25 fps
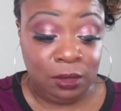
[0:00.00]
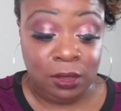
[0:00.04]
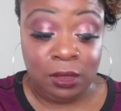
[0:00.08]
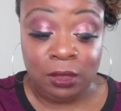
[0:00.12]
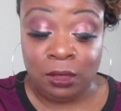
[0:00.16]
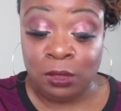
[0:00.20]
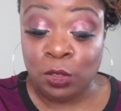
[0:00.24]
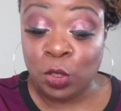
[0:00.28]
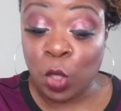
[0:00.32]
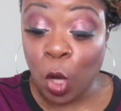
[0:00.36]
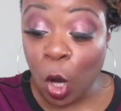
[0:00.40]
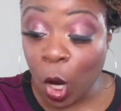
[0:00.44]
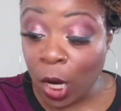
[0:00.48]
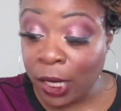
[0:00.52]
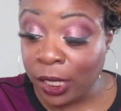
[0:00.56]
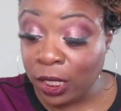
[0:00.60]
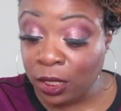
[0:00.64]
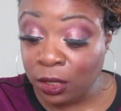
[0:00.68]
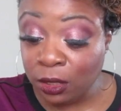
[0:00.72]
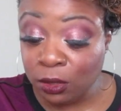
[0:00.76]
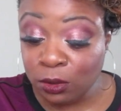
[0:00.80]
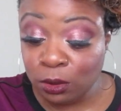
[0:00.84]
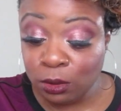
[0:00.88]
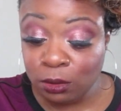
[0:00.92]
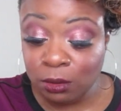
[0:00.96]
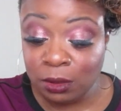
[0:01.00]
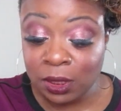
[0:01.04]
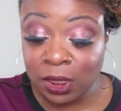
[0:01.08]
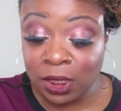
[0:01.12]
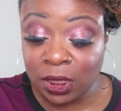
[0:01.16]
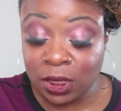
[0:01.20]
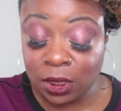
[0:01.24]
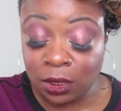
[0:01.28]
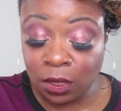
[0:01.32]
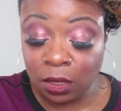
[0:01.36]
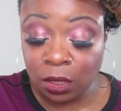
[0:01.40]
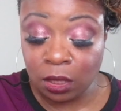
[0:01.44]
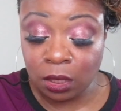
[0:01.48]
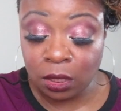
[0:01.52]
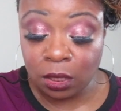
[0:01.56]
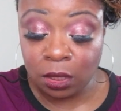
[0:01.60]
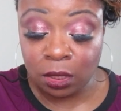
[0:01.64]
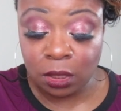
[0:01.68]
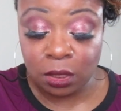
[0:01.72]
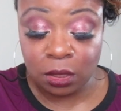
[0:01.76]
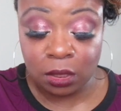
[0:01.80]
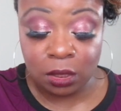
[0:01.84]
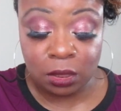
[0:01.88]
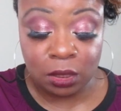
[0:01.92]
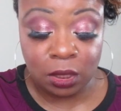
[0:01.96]
Naughty Nudes,
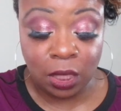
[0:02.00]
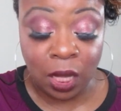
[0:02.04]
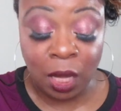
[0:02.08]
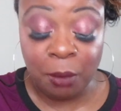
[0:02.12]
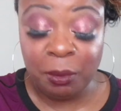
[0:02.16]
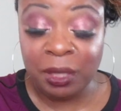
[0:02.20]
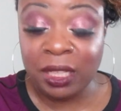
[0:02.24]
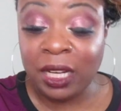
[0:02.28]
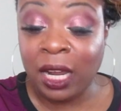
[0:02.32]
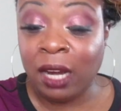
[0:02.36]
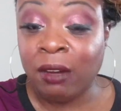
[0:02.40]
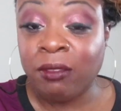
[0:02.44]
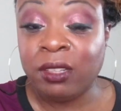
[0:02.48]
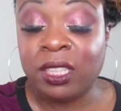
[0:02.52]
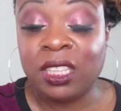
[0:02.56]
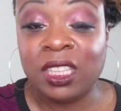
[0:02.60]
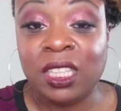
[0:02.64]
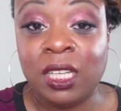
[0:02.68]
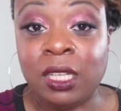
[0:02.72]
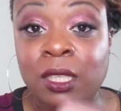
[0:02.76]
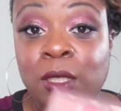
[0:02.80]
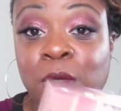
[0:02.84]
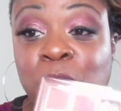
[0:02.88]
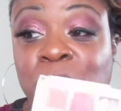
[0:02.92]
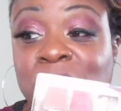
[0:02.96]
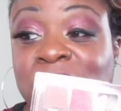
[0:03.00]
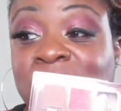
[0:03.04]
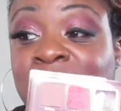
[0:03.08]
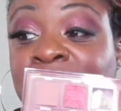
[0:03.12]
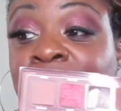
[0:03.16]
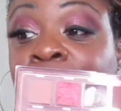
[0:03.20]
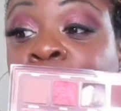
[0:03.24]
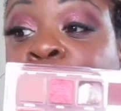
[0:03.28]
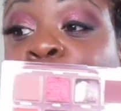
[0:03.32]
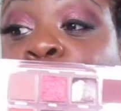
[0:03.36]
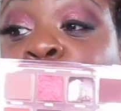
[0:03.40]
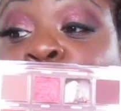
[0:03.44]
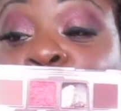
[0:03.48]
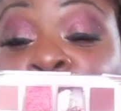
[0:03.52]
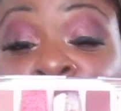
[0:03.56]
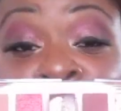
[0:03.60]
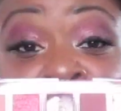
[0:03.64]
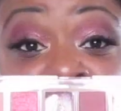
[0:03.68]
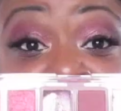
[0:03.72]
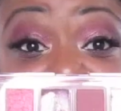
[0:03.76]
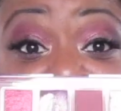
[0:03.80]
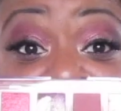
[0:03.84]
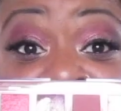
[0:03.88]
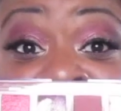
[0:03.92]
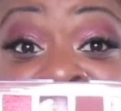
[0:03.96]
I mean, everything you need and more
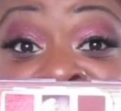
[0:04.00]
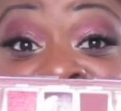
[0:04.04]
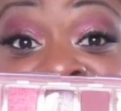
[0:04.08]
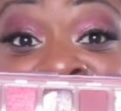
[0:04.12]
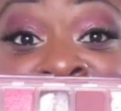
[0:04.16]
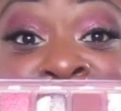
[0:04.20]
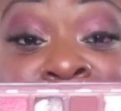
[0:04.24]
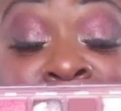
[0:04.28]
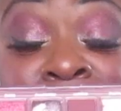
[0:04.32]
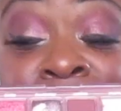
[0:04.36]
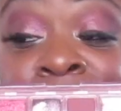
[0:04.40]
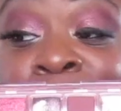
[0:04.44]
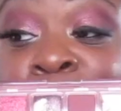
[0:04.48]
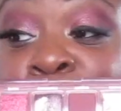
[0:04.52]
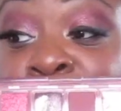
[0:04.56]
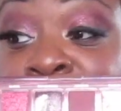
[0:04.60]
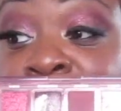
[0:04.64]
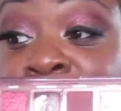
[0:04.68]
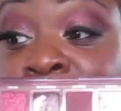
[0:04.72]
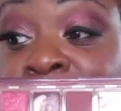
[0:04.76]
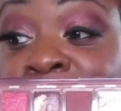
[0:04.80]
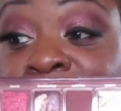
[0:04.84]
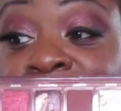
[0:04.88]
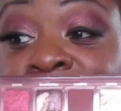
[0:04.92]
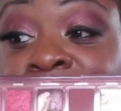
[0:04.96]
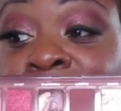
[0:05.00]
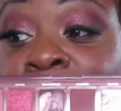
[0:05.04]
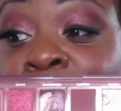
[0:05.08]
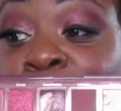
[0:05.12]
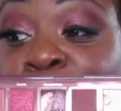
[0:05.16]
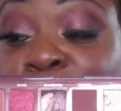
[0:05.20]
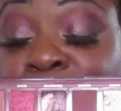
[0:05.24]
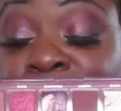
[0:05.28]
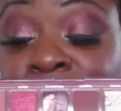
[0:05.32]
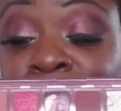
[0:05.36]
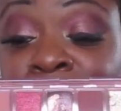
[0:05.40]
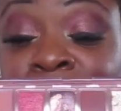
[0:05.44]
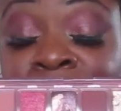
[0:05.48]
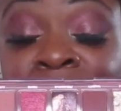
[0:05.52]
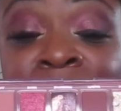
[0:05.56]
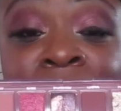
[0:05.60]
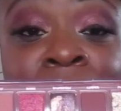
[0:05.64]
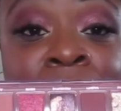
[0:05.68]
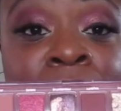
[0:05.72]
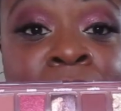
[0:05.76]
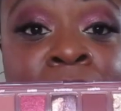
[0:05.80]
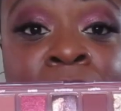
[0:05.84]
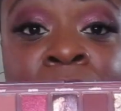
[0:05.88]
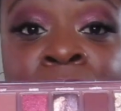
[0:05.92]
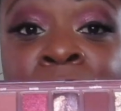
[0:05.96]
is in this palette. I mean,
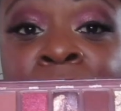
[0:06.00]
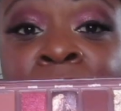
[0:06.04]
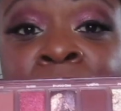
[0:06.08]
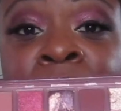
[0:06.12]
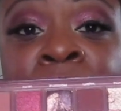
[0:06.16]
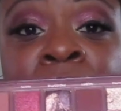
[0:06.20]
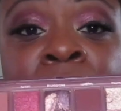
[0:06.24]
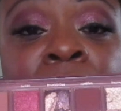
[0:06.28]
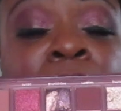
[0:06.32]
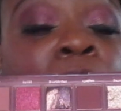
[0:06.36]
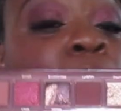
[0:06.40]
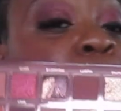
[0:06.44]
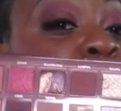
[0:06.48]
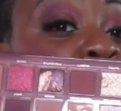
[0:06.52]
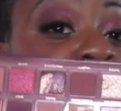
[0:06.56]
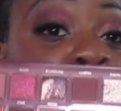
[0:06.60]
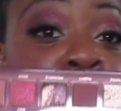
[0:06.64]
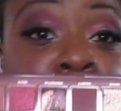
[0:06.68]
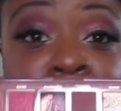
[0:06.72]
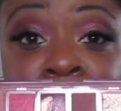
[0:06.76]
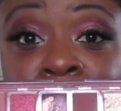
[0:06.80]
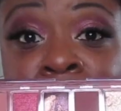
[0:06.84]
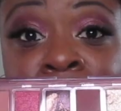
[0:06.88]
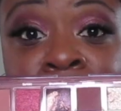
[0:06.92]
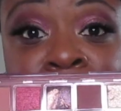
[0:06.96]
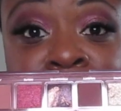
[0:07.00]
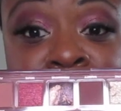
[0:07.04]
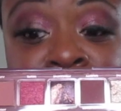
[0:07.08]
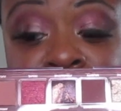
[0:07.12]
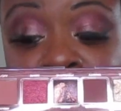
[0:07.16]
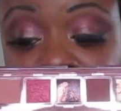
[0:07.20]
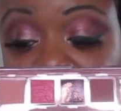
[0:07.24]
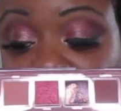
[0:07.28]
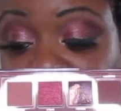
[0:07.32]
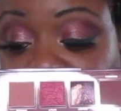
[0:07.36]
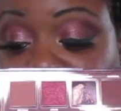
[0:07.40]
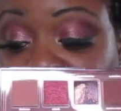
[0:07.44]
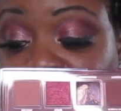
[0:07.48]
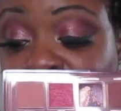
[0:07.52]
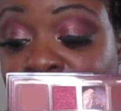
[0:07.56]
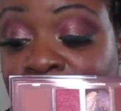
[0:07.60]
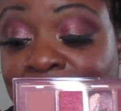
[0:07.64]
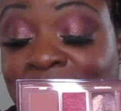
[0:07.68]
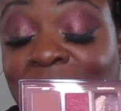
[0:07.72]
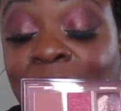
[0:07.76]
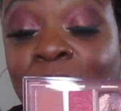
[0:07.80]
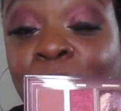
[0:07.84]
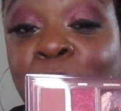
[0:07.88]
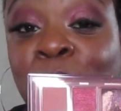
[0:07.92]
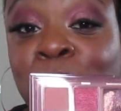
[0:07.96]
come on. There's
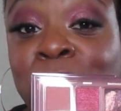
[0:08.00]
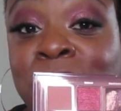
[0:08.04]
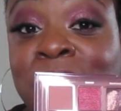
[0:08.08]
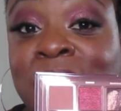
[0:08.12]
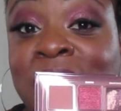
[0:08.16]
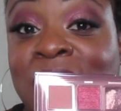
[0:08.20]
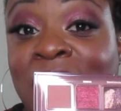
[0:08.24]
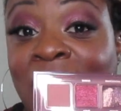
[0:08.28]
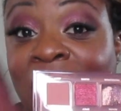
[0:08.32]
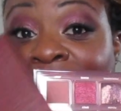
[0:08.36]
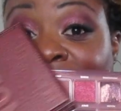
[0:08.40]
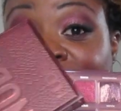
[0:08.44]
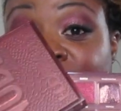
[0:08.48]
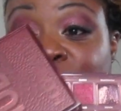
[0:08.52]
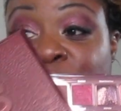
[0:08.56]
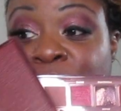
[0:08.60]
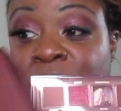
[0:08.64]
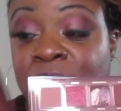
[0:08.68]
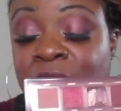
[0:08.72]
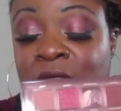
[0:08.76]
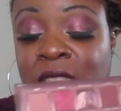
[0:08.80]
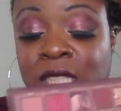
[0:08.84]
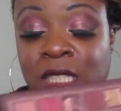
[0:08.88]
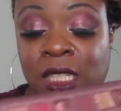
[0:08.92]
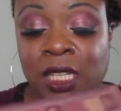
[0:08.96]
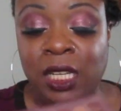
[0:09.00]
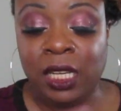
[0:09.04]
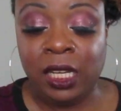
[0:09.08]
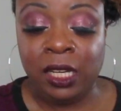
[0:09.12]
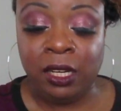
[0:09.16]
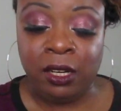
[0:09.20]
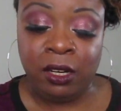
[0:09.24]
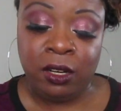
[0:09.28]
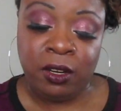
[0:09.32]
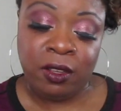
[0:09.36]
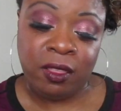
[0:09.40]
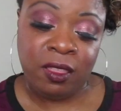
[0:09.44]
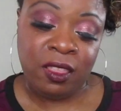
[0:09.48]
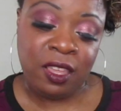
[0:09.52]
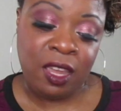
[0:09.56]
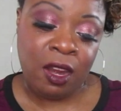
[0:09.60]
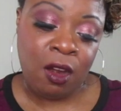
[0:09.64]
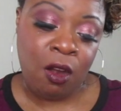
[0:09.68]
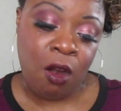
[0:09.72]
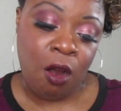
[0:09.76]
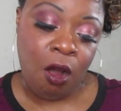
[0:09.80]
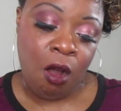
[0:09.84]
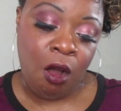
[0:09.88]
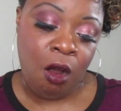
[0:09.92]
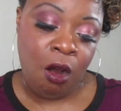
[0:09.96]
not only 9 shades in here.
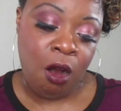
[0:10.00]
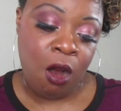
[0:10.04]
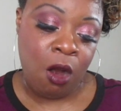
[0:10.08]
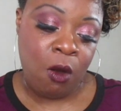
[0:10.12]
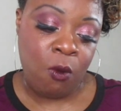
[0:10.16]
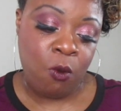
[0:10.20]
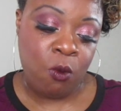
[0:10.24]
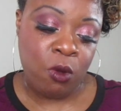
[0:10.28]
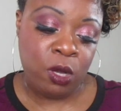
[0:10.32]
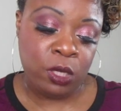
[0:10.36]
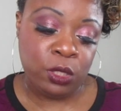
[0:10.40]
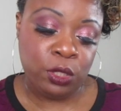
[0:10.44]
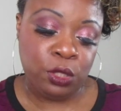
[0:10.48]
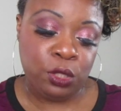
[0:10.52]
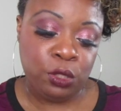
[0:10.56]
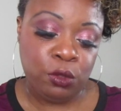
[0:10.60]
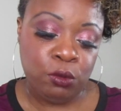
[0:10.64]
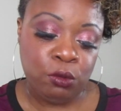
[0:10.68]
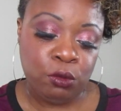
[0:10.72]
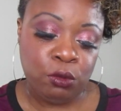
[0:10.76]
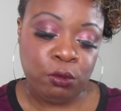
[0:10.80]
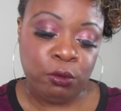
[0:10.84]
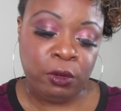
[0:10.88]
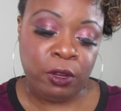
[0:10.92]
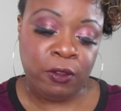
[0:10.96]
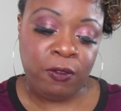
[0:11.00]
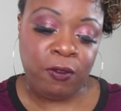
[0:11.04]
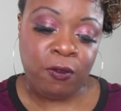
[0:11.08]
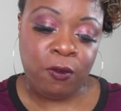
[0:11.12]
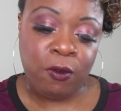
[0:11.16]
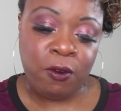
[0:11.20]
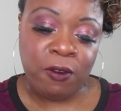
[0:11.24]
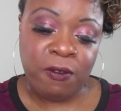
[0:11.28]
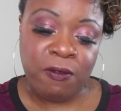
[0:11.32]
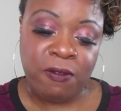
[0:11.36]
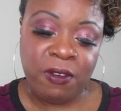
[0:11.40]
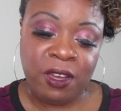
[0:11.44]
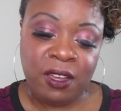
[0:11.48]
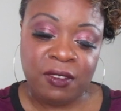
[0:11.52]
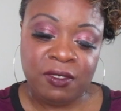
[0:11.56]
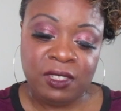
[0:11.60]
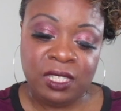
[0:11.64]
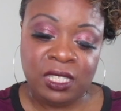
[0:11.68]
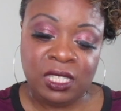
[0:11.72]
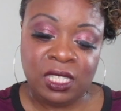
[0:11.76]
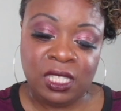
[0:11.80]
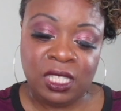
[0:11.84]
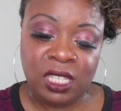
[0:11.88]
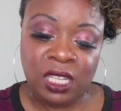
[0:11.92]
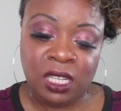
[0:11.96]
There are 1, 2, 3, 4, 5,
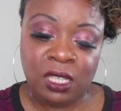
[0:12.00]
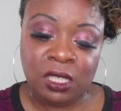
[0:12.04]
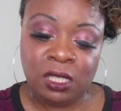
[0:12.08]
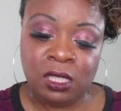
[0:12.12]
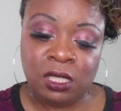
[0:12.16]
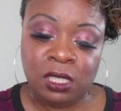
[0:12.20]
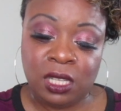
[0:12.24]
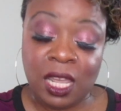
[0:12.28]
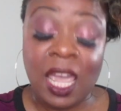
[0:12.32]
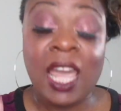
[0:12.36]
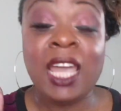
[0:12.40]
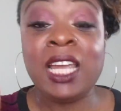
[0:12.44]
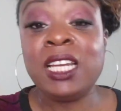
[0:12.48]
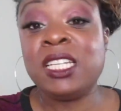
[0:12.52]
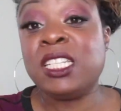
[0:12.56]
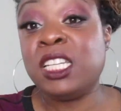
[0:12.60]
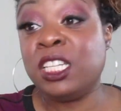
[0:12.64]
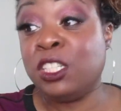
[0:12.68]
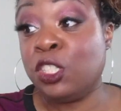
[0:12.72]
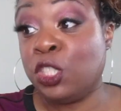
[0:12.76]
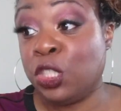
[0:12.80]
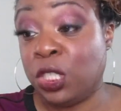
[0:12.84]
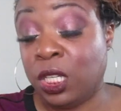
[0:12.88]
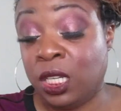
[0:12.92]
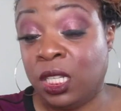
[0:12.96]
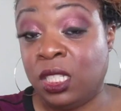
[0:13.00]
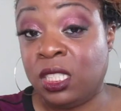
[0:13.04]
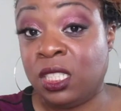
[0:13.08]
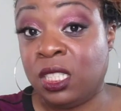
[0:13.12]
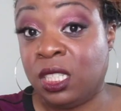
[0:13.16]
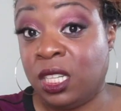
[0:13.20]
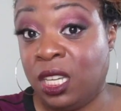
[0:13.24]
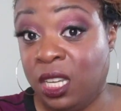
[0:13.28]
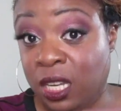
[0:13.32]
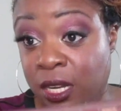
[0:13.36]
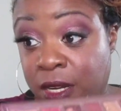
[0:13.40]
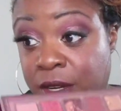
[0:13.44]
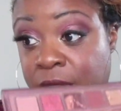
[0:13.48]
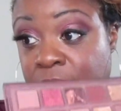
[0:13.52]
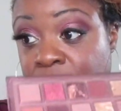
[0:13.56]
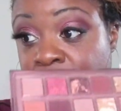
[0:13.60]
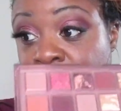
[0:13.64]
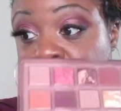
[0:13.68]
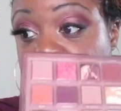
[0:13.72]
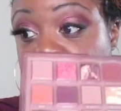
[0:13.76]
6, 18 shades in here.